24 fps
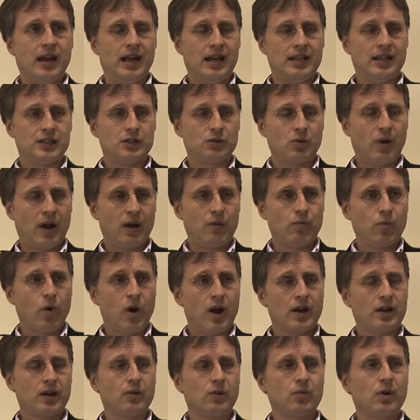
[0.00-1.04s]
And so I
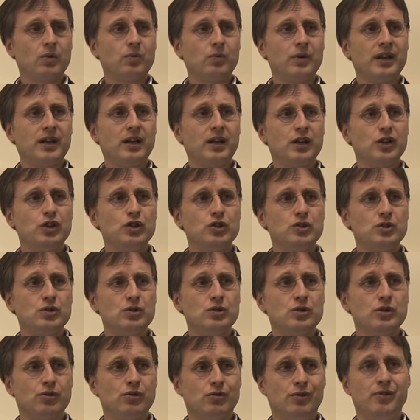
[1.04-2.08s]
wonder what we can do
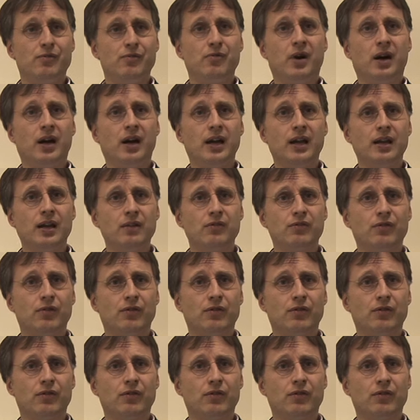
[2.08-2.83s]
to revive